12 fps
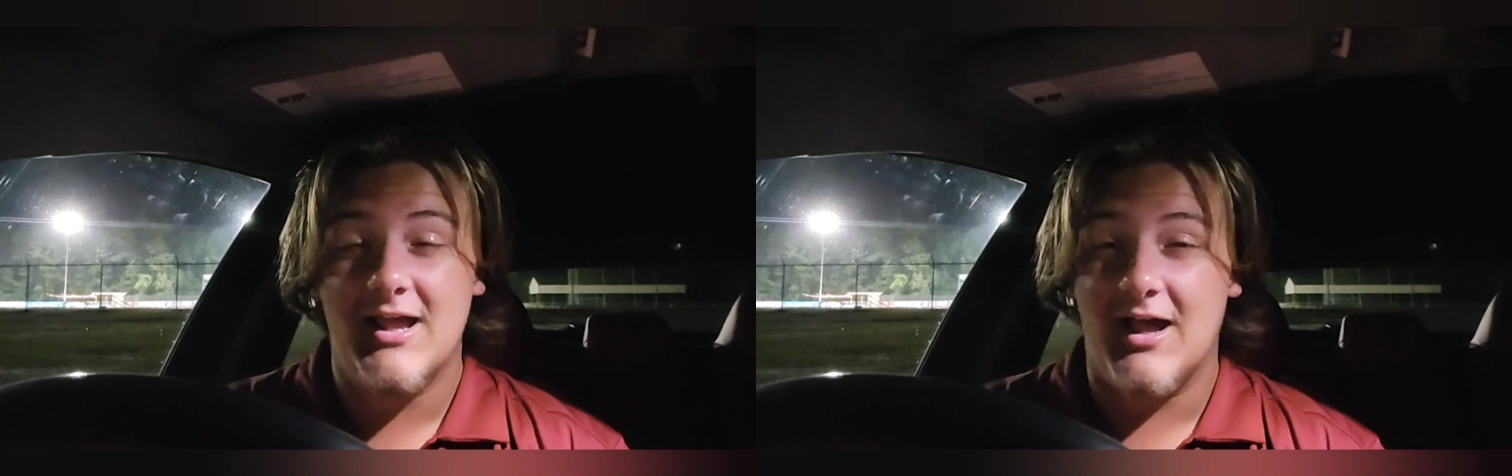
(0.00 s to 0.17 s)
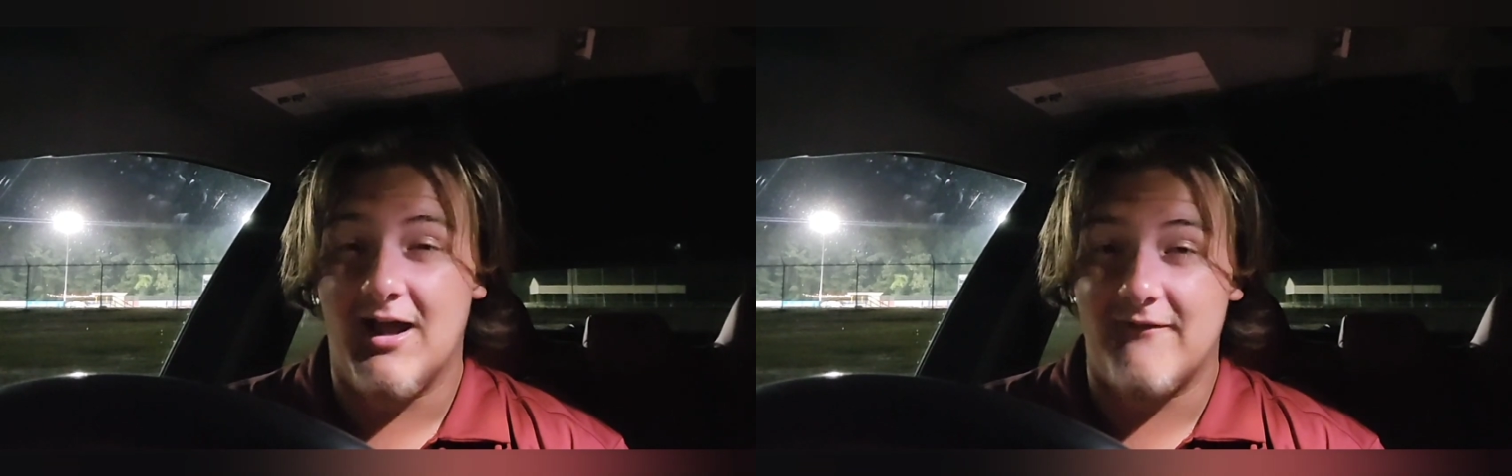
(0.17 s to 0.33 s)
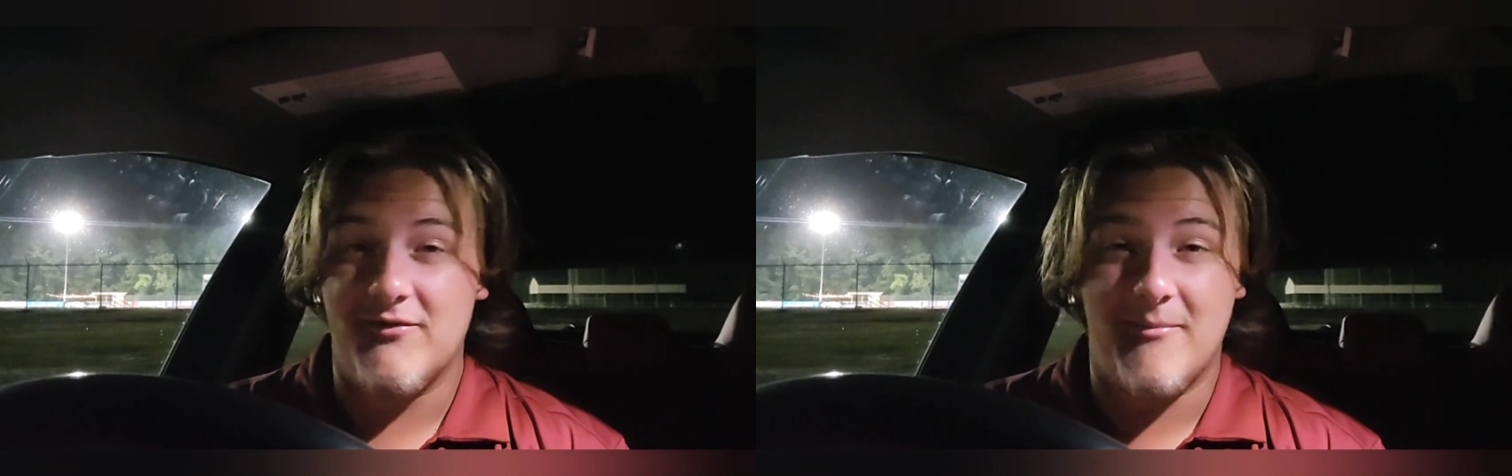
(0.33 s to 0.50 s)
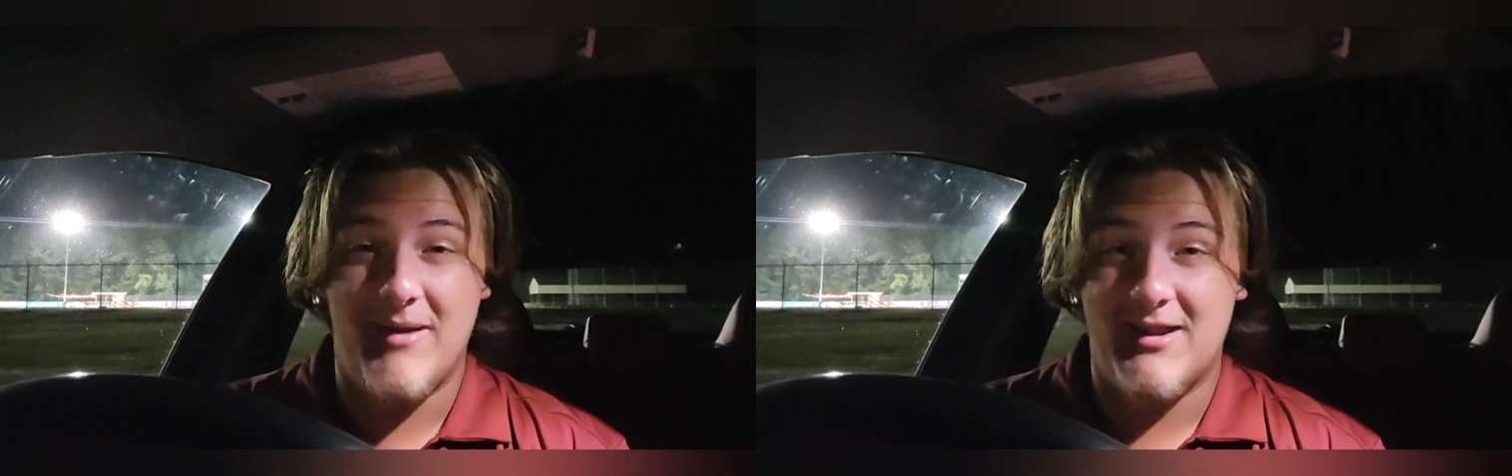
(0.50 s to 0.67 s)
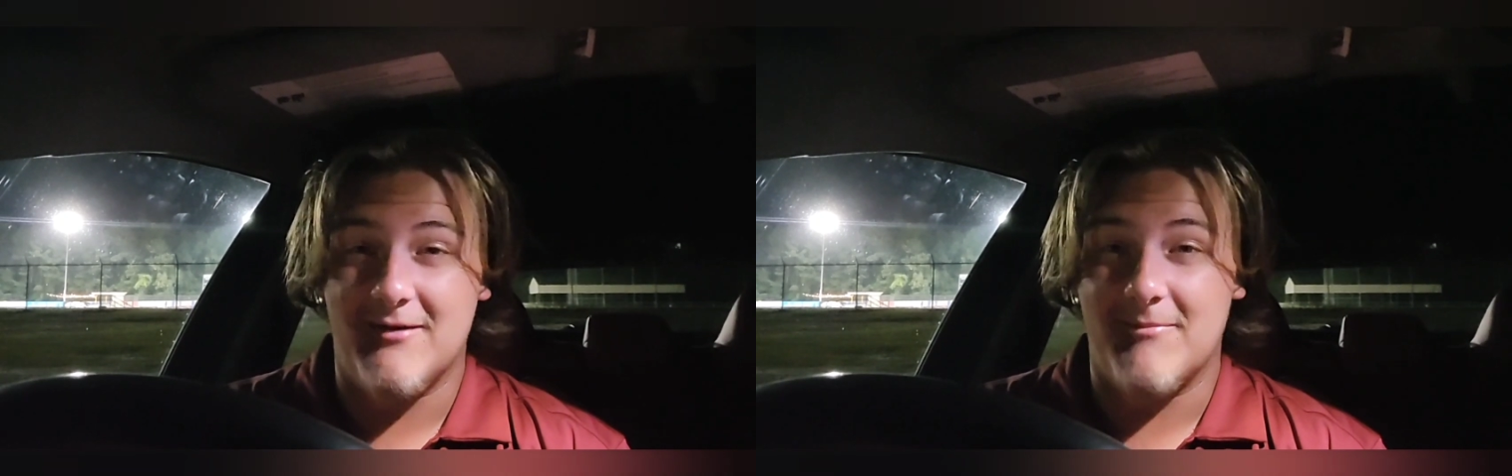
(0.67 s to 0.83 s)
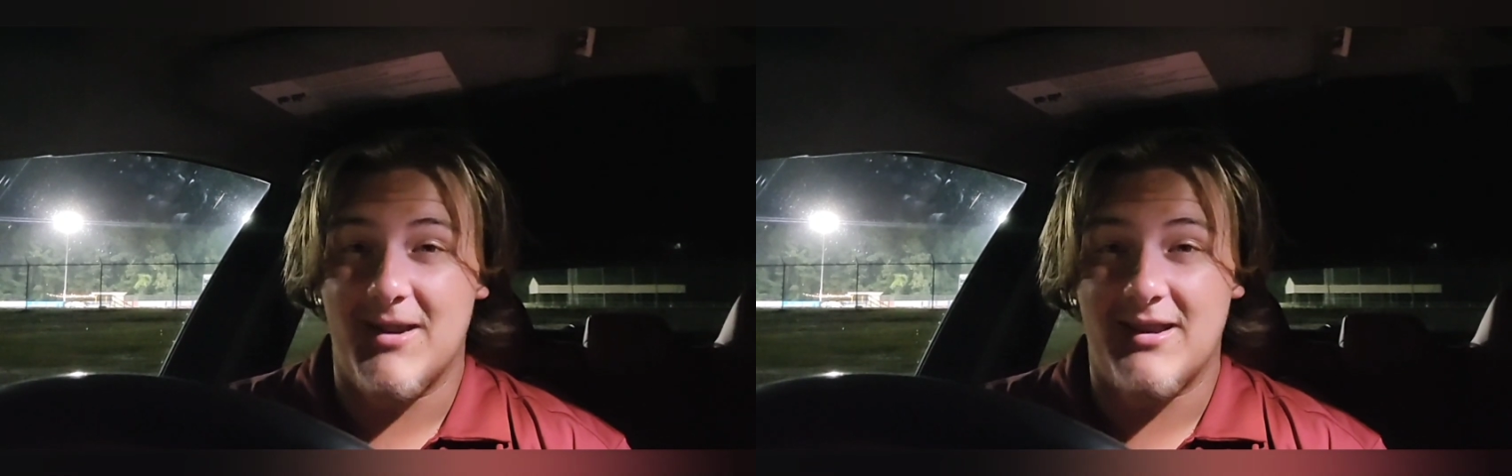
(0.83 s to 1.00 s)
of the
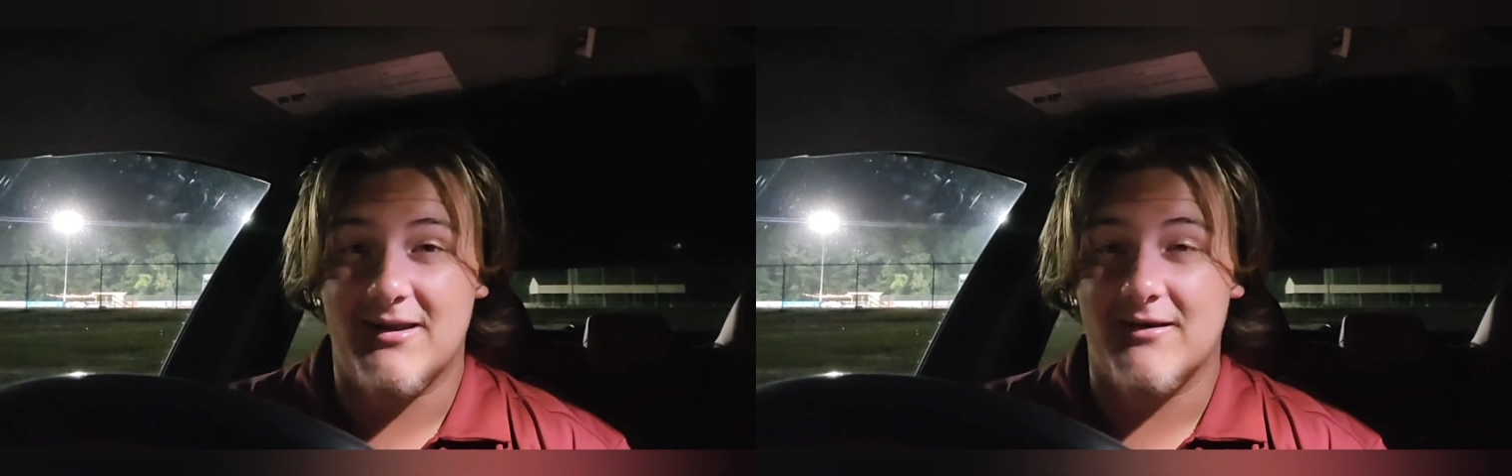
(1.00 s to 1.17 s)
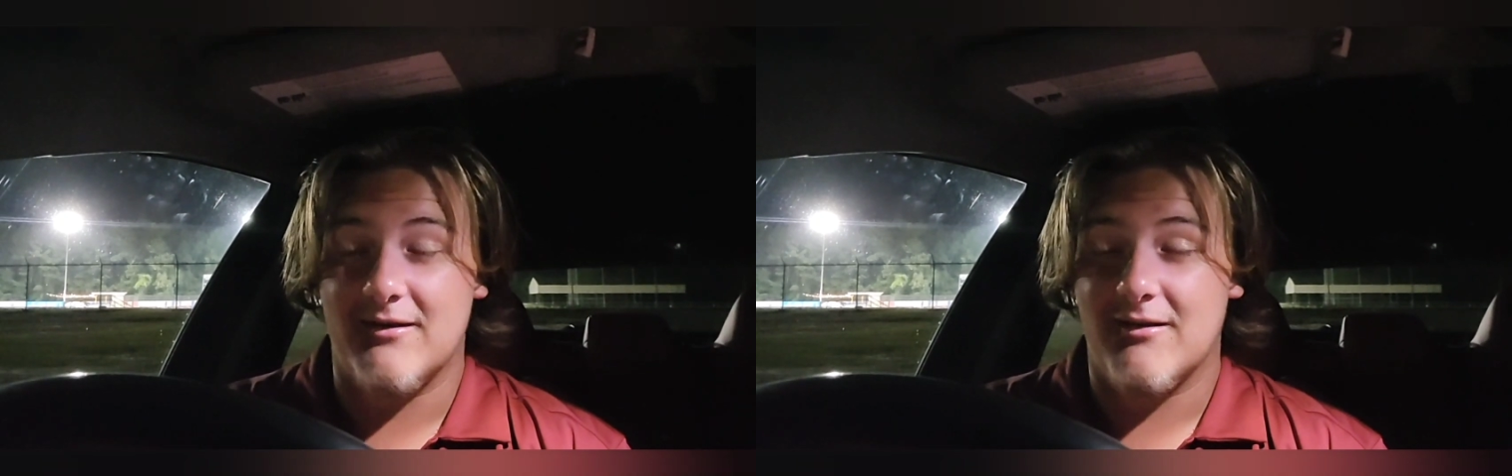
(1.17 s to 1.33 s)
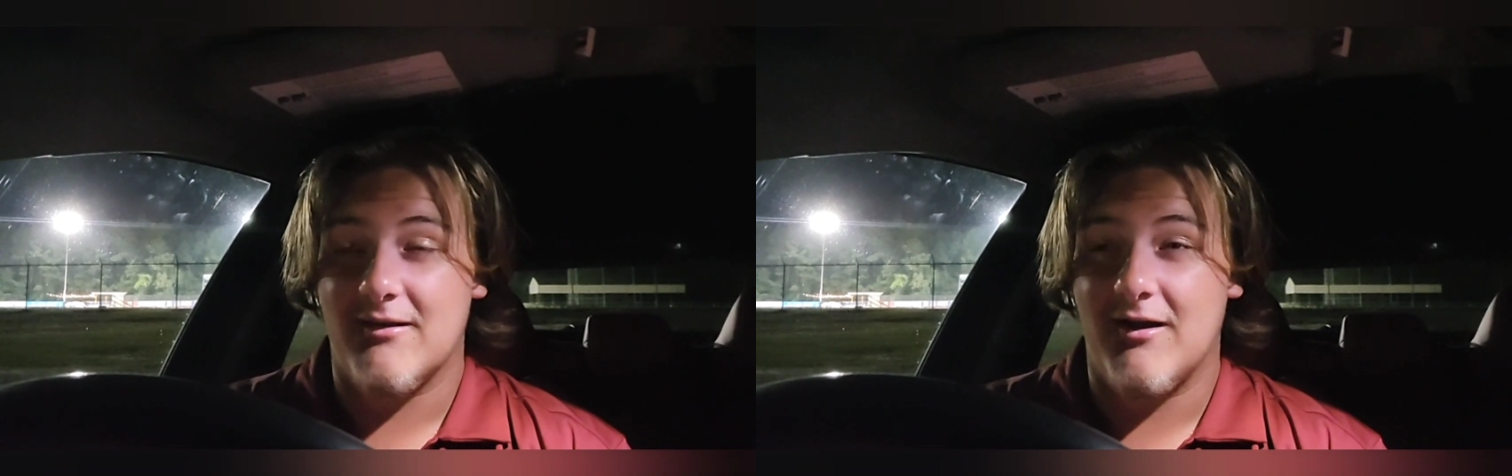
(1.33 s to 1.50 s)
Macon Bacon.